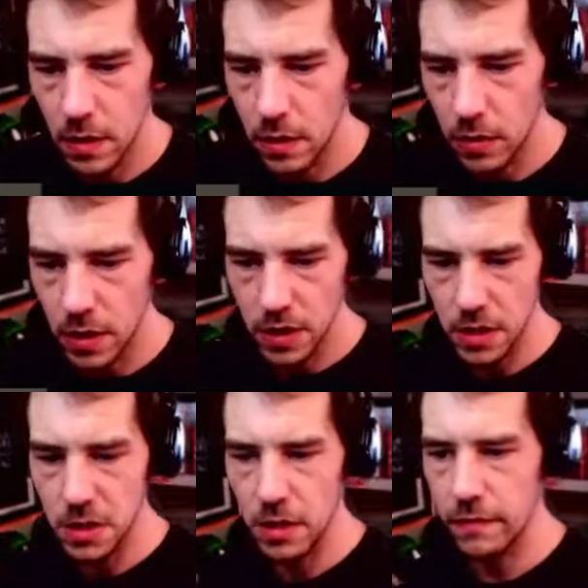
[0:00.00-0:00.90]
Anyways,
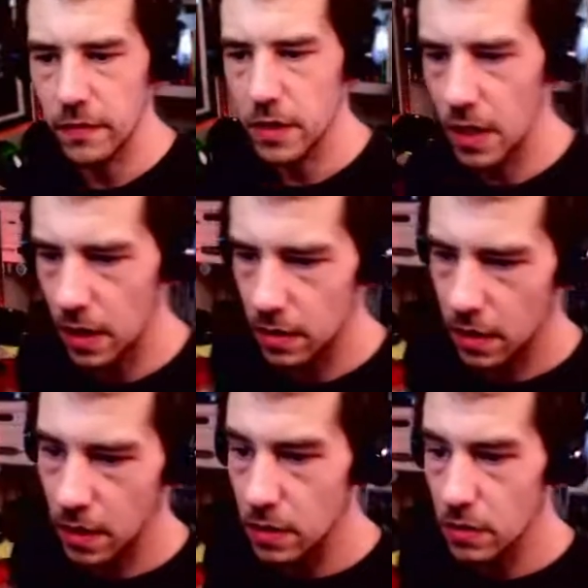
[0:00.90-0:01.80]
that's it for today.
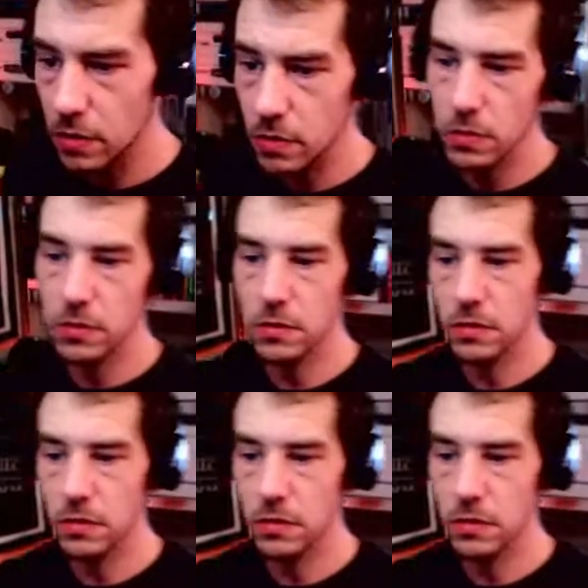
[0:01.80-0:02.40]
Thank you,